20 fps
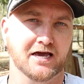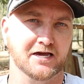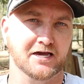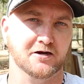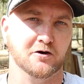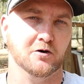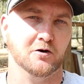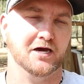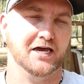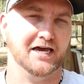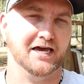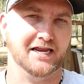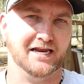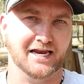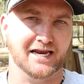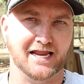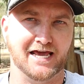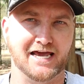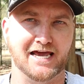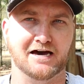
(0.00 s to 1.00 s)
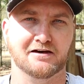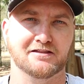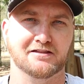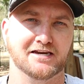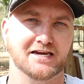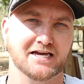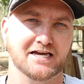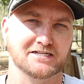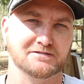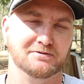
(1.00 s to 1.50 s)
and go ahead and lay out
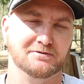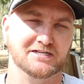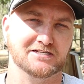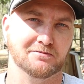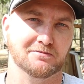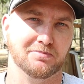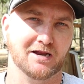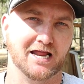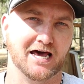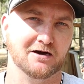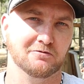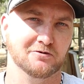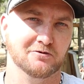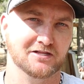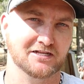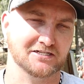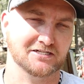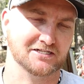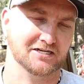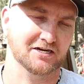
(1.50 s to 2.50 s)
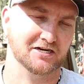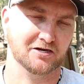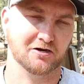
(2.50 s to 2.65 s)
the next piece of plywood that's going